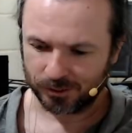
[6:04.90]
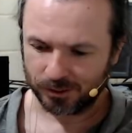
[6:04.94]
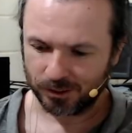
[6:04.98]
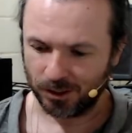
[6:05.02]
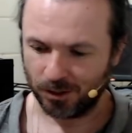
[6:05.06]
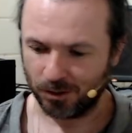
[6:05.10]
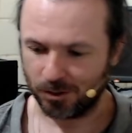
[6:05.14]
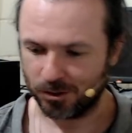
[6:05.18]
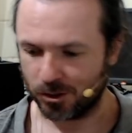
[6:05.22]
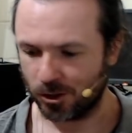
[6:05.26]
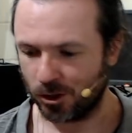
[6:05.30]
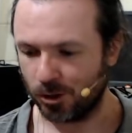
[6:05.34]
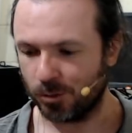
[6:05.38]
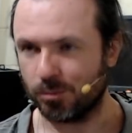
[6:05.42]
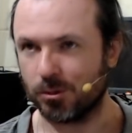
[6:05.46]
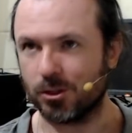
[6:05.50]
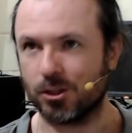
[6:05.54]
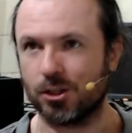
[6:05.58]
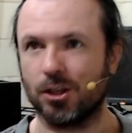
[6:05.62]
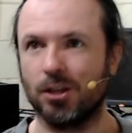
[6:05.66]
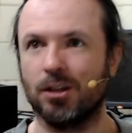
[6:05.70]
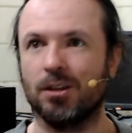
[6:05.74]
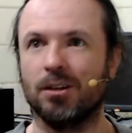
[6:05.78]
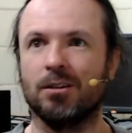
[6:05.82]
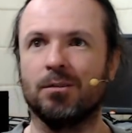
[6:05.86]
it's a good
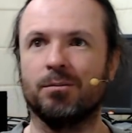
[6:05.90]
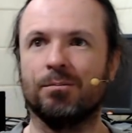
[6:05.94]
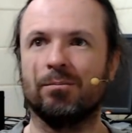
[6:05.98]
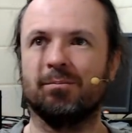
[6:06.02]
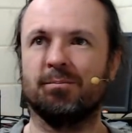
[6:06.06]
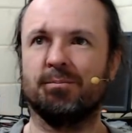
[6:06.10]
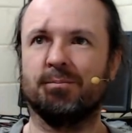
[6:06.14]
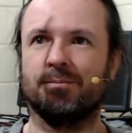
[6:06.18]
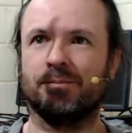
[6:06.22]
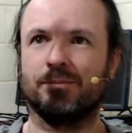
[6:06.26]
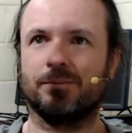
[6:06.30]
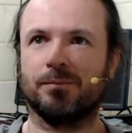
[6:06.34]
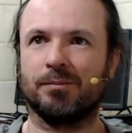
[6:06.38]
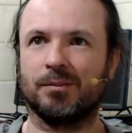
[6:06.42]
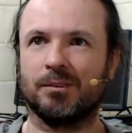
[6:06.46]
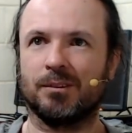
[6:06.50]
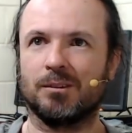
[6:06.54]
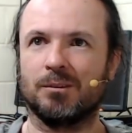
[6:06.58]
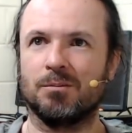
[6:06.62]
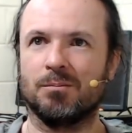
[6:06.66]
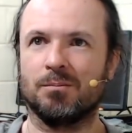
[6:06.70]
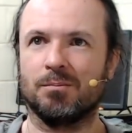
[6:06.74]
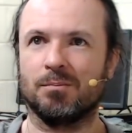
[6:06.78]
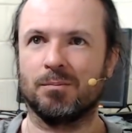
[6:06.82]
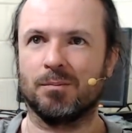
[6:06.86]
machine.
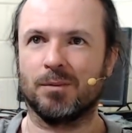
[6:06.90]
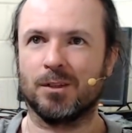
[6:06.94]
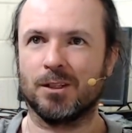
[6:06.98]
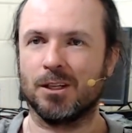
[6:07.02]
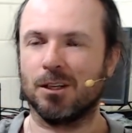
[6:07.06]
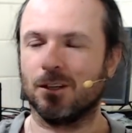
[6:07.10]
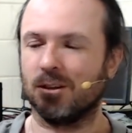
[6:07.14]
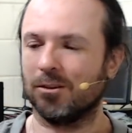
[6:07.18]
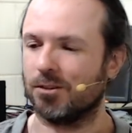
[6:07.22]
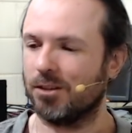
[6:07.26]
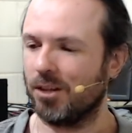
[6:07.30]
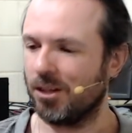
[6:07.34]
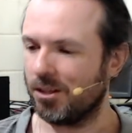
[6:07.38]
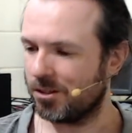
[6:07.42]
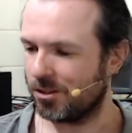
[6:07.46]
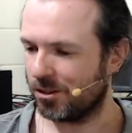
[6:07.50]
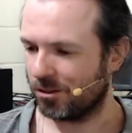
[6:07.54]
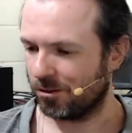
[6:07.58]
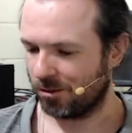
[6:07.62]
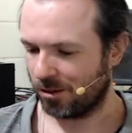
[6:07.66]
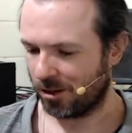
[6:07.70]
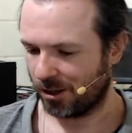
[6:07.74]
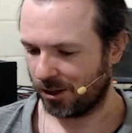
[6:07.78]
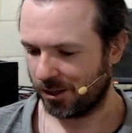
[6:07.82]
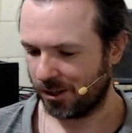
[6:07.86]
It's a little dusty
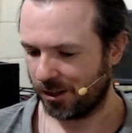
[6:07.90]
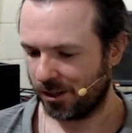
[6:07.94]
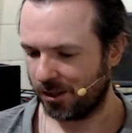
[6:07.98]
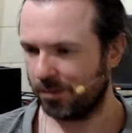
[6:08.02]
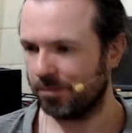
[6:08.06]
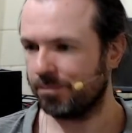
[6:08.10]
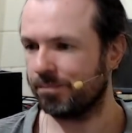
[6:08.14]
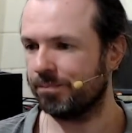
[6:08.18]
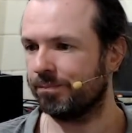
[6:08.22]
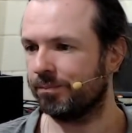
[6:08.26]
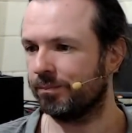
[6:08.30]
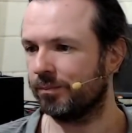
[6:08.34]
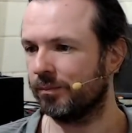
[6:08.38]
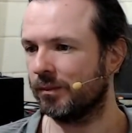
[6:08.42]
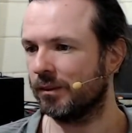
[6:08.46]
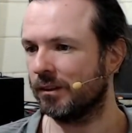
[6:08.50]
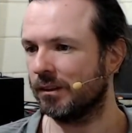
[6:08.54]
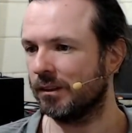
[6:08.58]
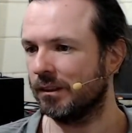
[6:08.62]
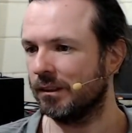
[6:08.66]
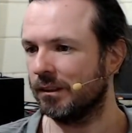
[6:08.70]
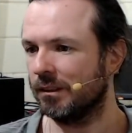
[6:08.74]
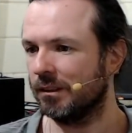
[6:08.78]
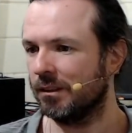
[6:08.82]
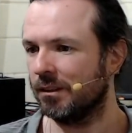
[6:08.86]
right now.
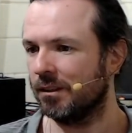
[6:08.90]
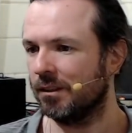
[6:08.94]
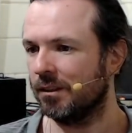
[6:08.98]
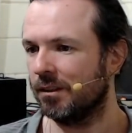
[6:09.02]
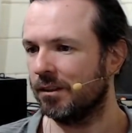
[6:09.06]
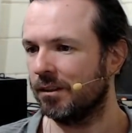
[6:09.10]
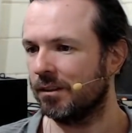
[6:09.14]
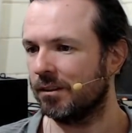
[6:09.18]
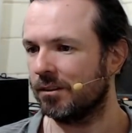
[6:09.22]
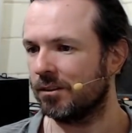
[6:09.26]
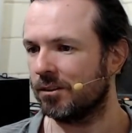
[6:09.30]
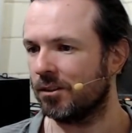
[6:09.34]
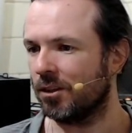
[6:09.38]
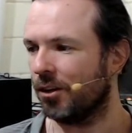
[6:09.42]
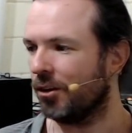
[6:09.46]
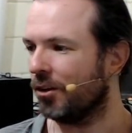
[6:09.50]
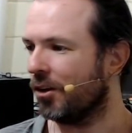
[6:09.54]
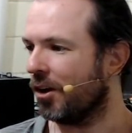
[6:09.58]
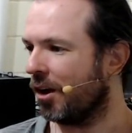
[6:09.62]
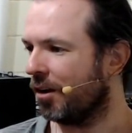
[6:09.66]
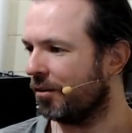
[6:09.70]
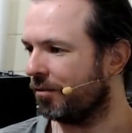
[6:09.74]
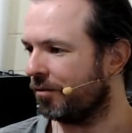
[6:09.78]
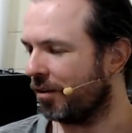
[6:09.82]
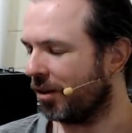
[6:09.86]
It's got an
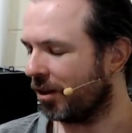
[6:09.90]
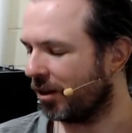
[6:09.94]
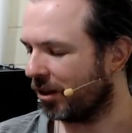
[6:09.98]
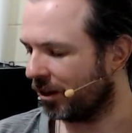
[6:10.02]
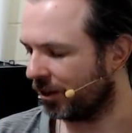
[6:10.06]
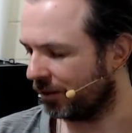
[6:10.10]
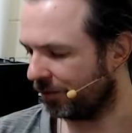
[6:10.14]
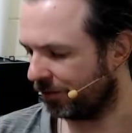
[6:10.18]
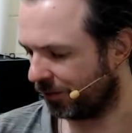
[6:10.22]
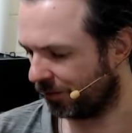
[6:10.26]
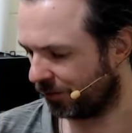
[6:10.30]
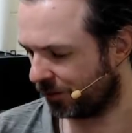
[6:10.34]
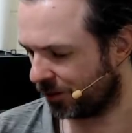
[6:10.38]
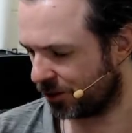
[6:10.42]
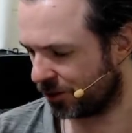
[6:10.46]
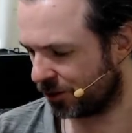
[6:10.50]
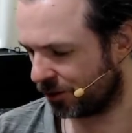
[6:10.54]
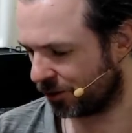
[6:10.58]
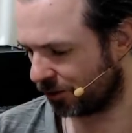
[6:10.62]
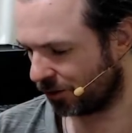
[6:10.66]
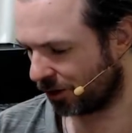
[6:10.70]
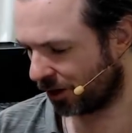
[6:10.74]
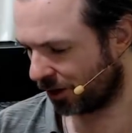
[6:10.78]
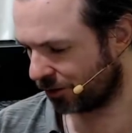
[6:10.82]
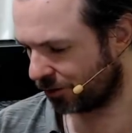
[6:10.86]
i5
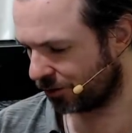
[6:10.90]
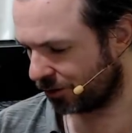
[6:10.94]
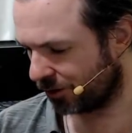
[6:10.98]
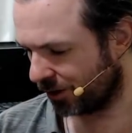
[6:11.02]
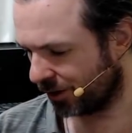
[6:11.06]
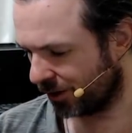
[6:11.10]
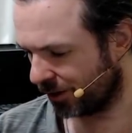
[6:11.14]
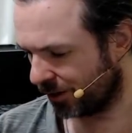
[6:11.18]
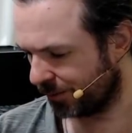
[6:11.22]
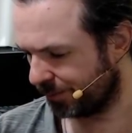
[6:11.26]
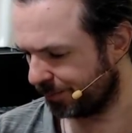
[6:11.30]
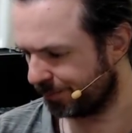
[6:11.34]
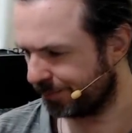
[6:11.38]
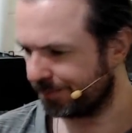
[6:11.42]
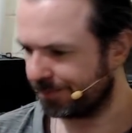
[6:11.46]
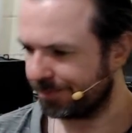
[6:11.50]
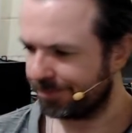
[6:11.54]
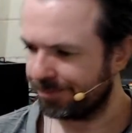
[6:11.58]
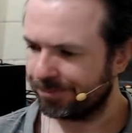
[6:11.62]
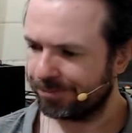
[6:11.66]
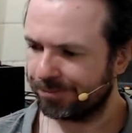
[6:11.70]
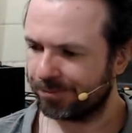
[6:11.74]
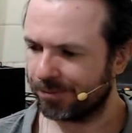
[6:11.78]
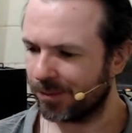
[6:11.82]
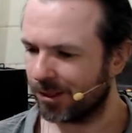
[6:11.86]
5200 in it,
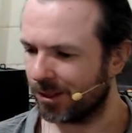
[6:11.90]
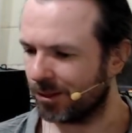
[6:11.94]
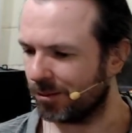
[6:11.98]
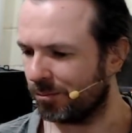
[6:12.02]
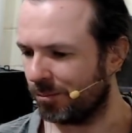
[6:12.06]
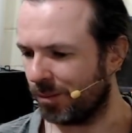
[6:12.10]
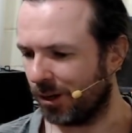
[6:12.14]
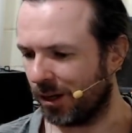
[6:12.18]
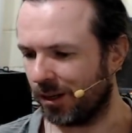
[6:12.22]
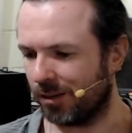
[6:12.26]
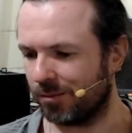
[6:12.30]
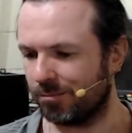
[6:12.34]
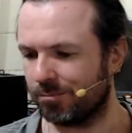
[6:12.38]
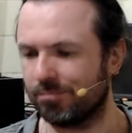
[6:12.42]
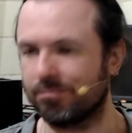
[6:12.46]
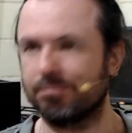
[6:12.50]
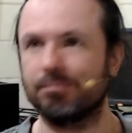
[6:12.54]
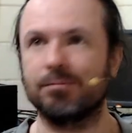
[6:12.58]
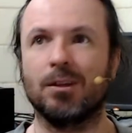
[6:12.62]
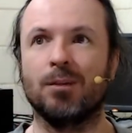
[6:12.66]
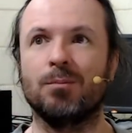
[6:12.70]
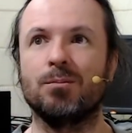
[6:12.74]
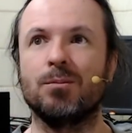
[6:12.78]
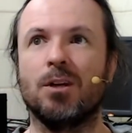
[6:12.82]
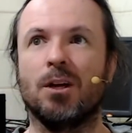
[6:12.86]
but
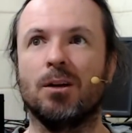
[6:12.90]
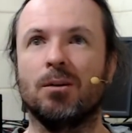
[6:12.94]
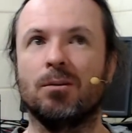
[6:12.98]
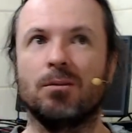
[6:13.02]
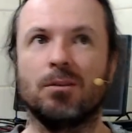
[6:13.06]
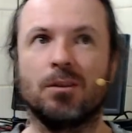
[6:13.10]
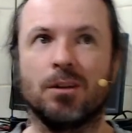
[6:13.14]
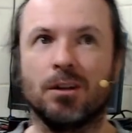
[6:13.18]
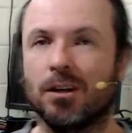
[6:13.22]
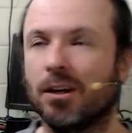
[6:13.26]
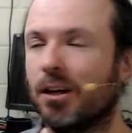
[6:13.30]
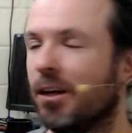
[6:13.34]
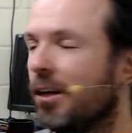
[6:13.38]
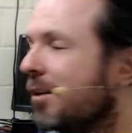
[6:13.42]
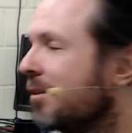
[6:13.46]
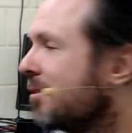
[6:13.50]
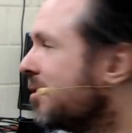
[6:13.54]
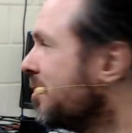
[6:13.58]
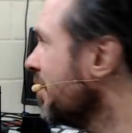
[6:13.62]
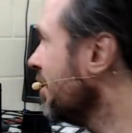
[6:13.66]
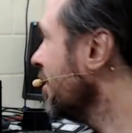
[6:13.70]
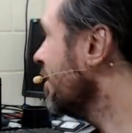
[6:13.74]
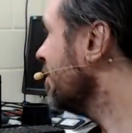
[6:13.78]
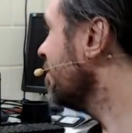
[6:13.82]
I'm done with it now, so